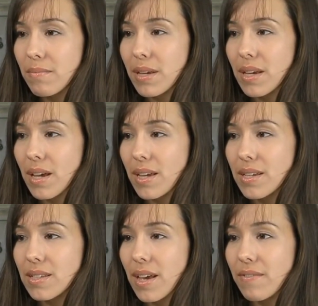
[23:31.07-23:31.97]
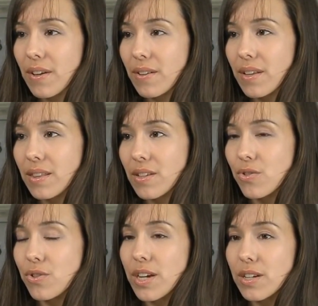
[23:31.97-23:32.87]
because I felt like the
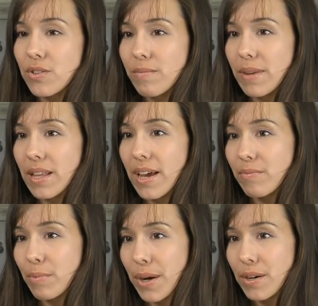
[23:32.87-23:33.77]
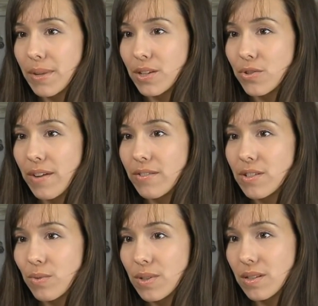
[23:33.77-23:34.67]
trajectory of my life prior to meeting
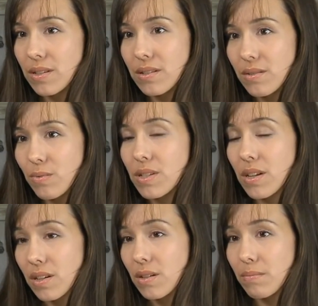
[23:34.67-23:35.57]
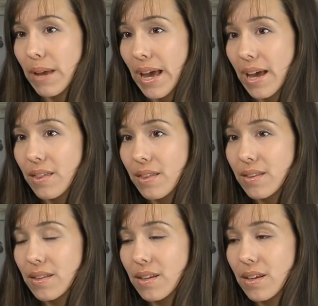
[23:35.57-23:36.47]
Travis was on a good path.
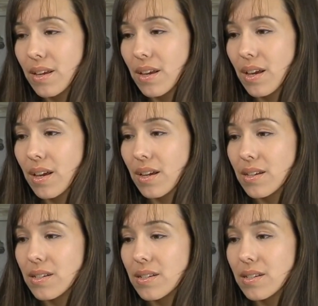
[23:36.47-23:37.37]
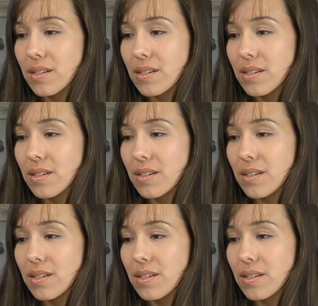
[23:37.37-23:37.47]
And